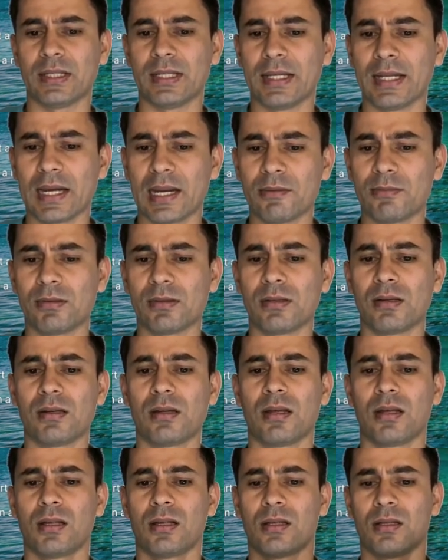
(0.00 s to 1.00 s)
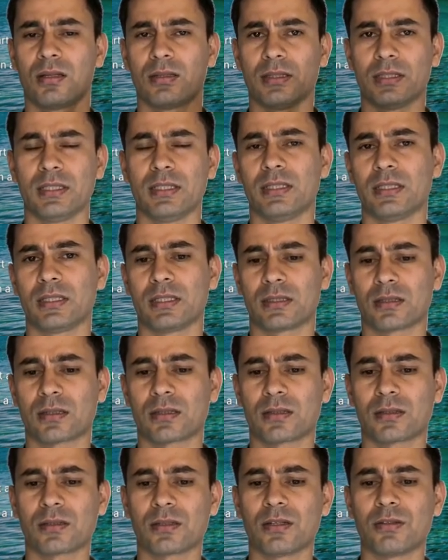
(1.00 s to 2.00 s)
enable the
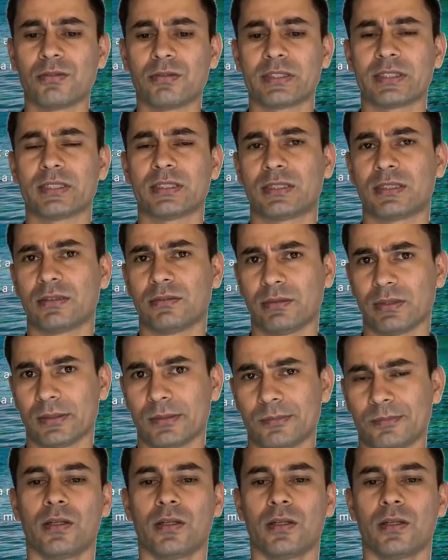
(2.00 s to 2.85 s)
conversation view.